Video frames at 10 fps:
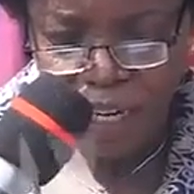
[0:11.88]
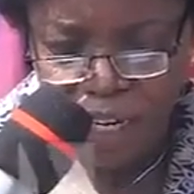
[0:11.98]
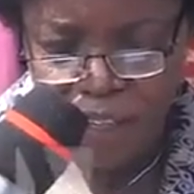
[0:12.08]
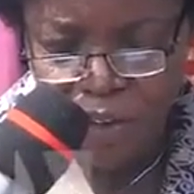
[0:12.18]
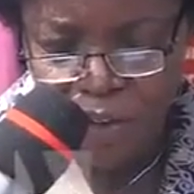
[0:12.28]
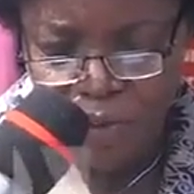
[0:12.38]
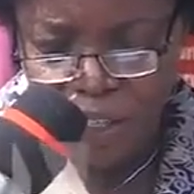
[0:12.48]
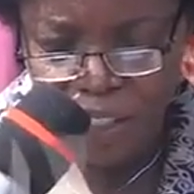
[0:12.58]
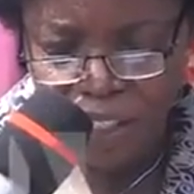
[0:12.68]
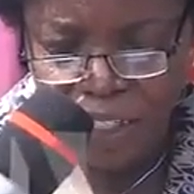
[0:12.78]
under the
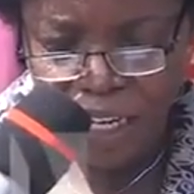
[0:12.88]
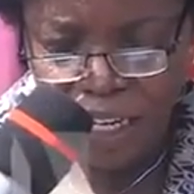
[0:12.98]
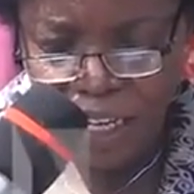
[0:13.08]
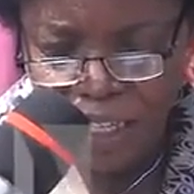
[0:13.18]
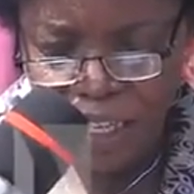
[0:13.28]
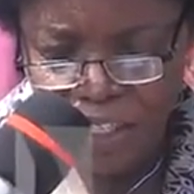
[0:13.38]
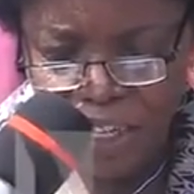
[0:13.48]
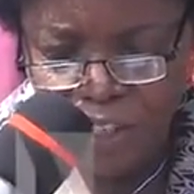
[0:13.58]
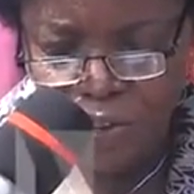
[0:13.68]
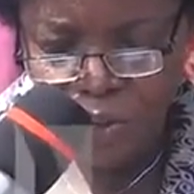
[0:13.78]
Universities and Other
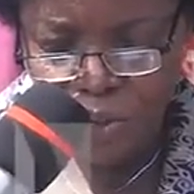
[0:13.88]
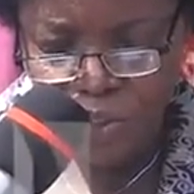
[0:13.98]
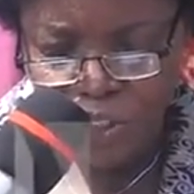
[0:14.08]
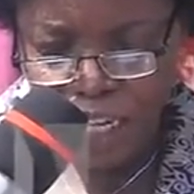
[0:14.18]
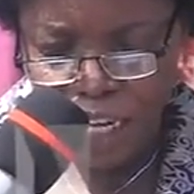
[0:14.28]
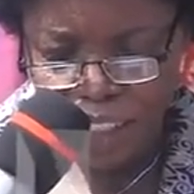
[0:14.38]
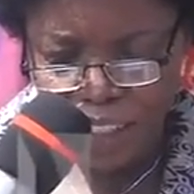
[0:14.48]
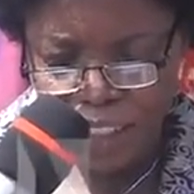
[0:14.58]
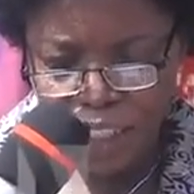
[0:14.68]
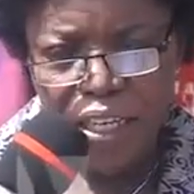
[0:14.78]
Tertiary Institutions Act
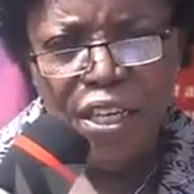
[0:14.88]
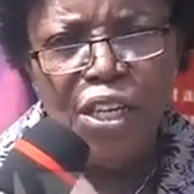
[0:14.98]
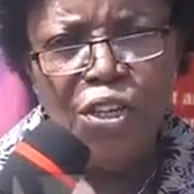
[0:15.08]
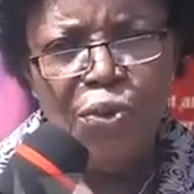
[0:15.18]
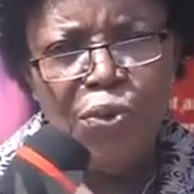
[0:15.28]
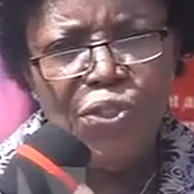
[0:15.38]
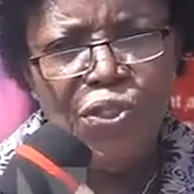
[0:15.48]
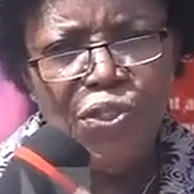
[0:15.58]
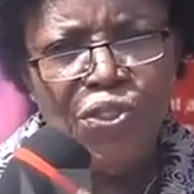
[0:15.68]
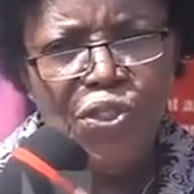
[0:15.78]

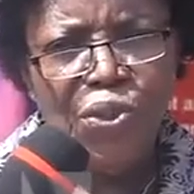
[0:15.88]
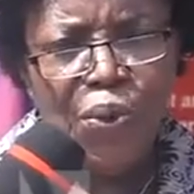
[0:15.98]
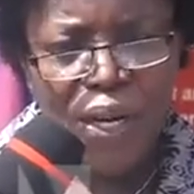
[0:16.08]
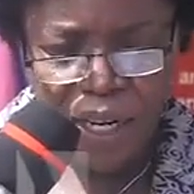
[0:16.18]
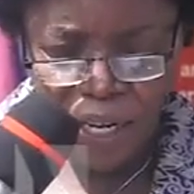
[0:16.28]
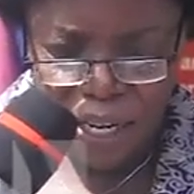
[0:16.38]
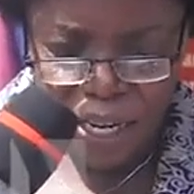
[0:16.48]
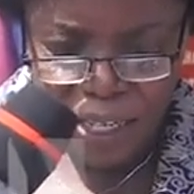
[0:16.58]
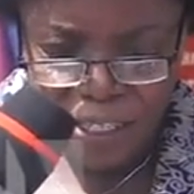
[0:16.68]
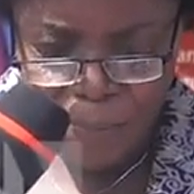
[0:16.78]
2001
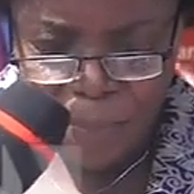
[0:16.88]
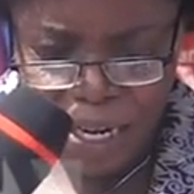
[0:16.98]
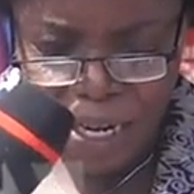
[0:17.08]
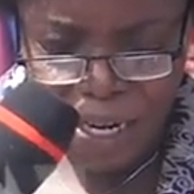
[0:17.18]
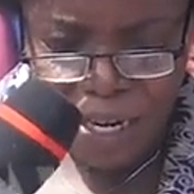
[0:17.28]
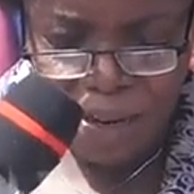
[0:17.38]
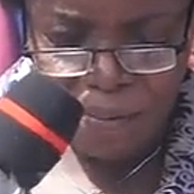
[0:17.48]
as amended.